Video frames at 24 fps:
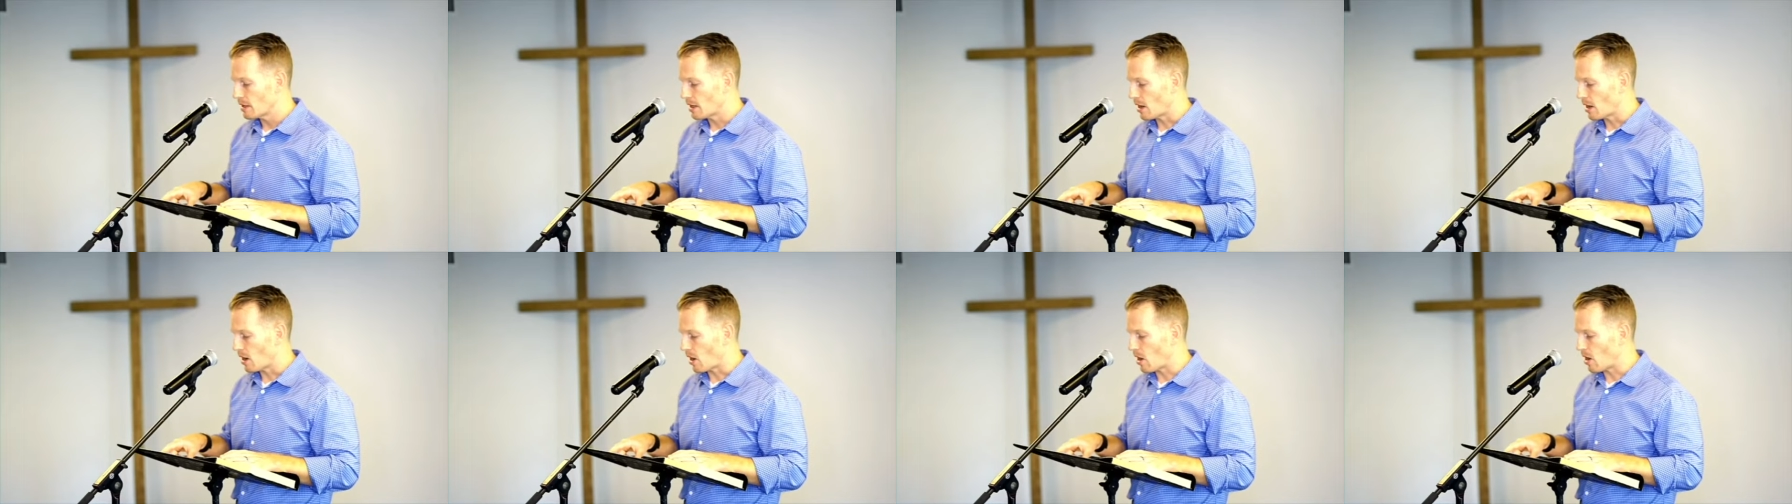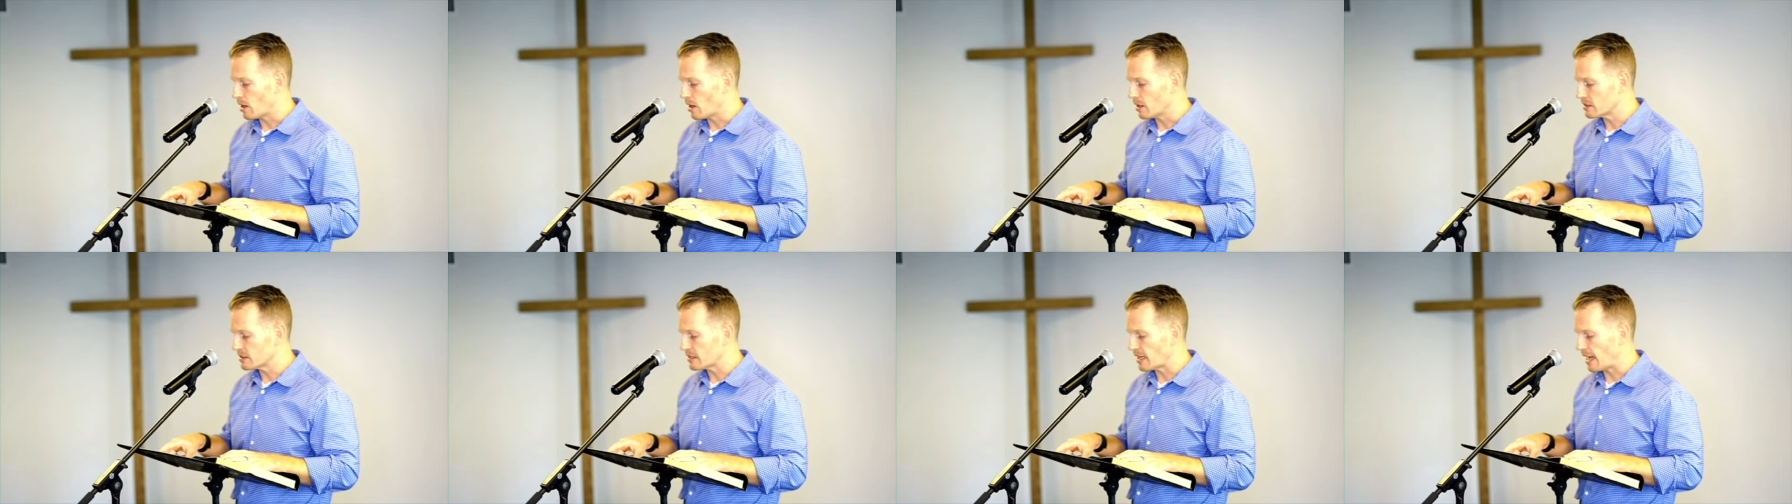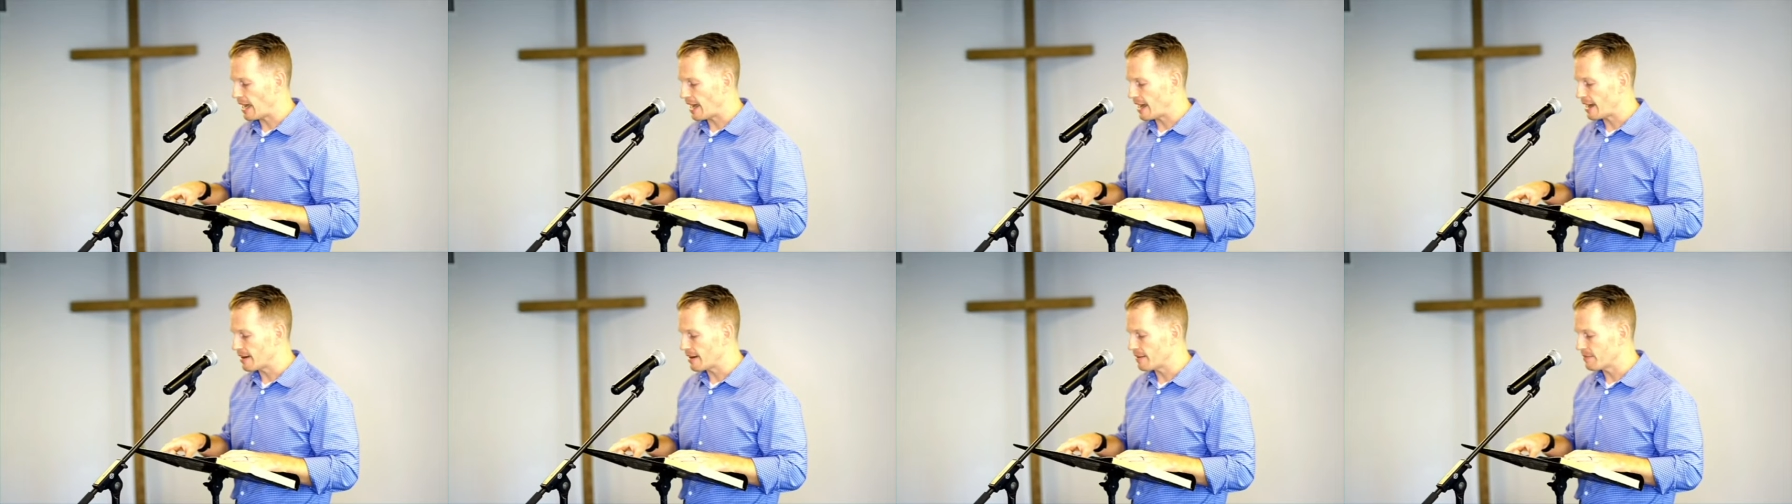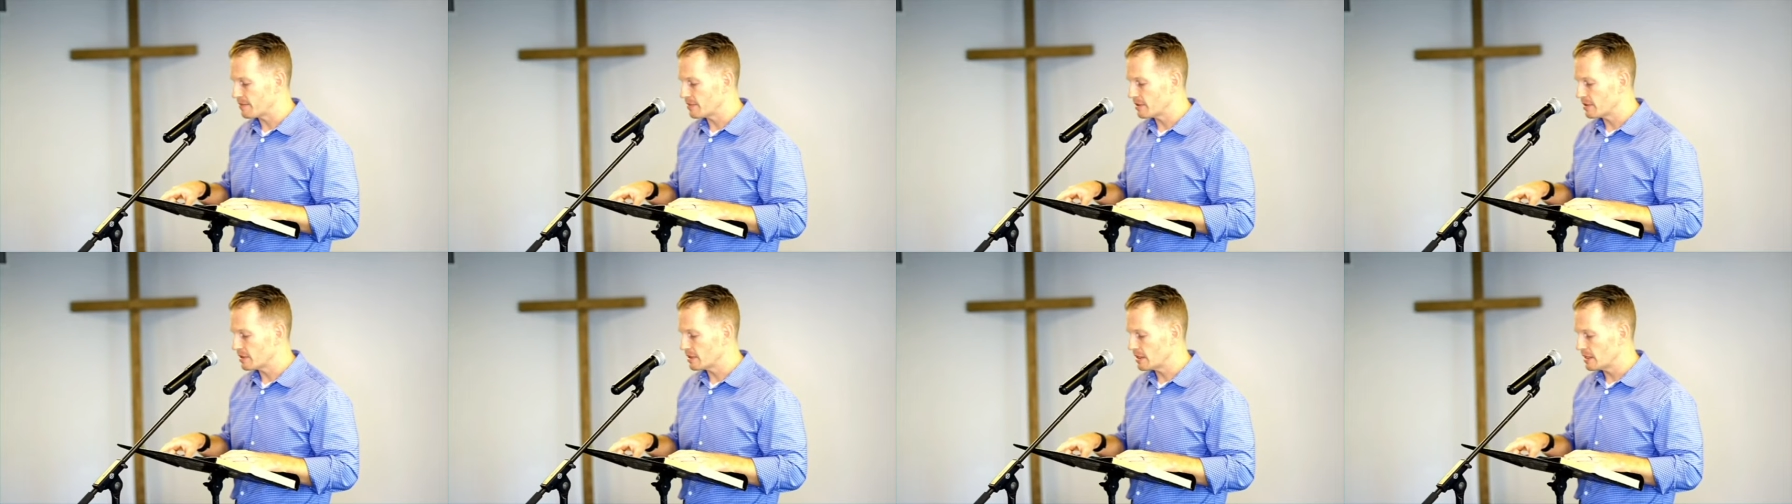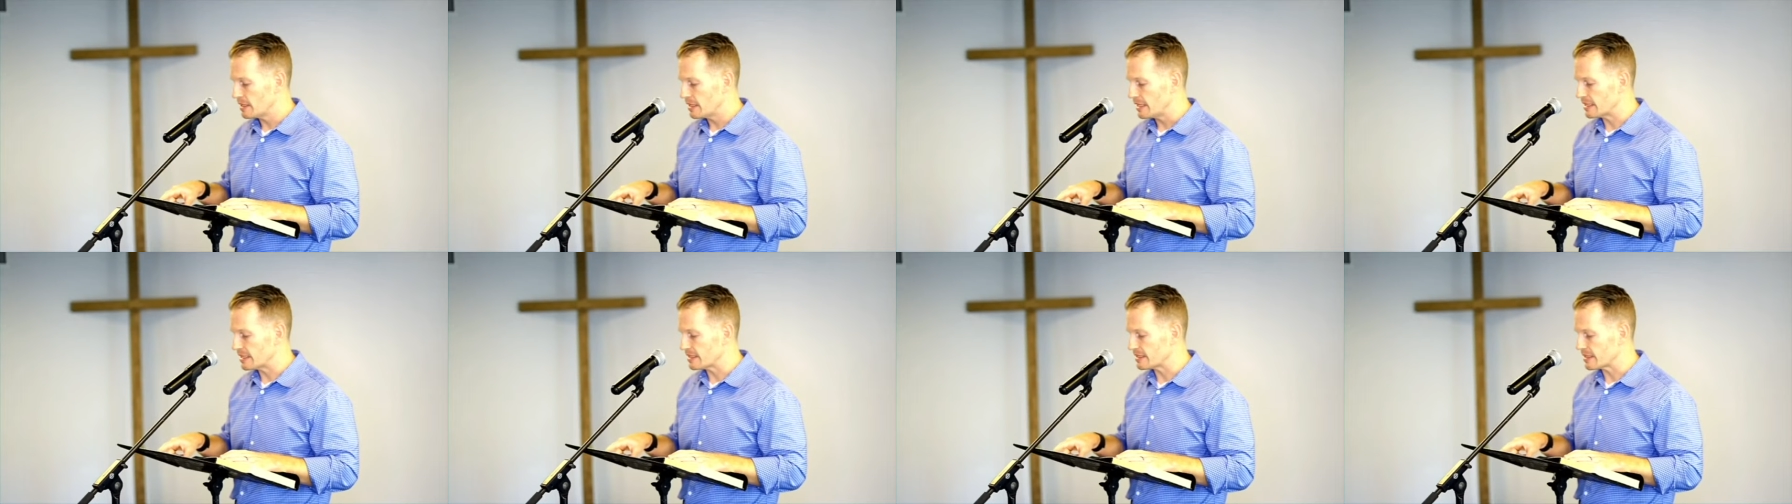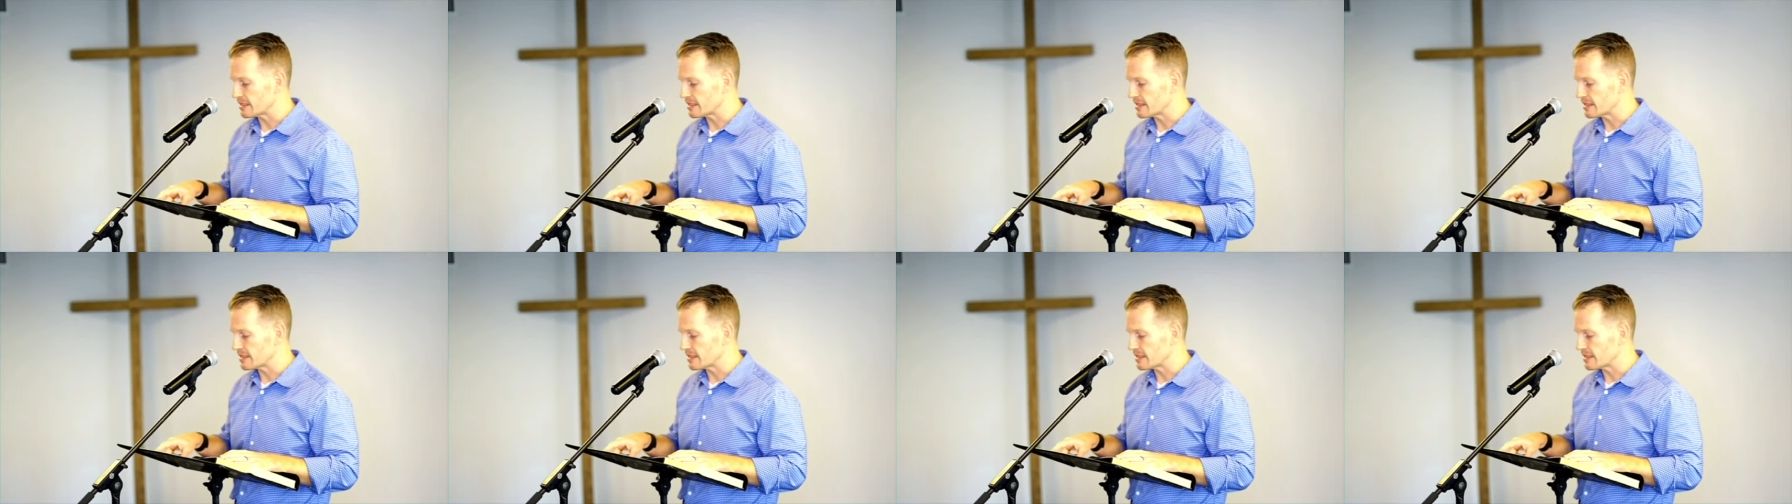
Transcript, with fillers: all time is as